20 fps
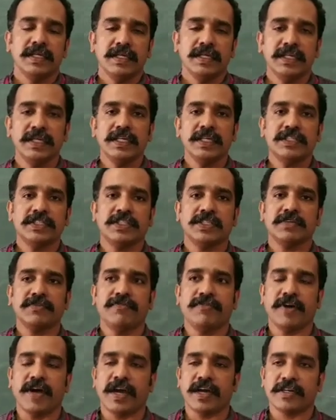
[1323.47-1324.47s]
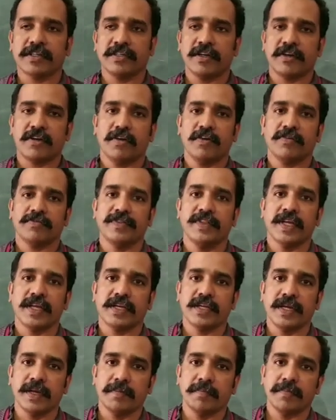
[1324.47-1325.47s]
each factor of
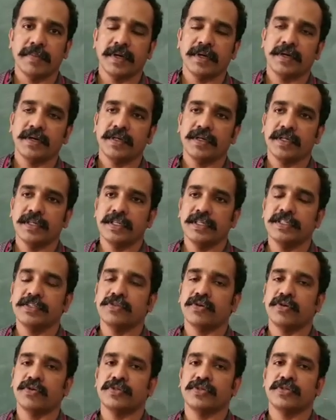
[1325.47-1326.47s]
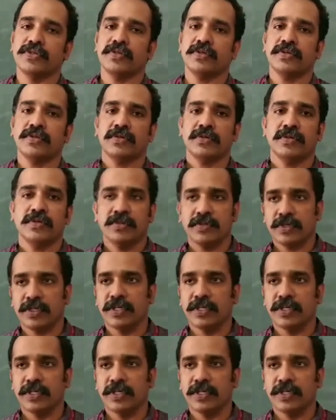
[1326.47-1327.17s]
that number is also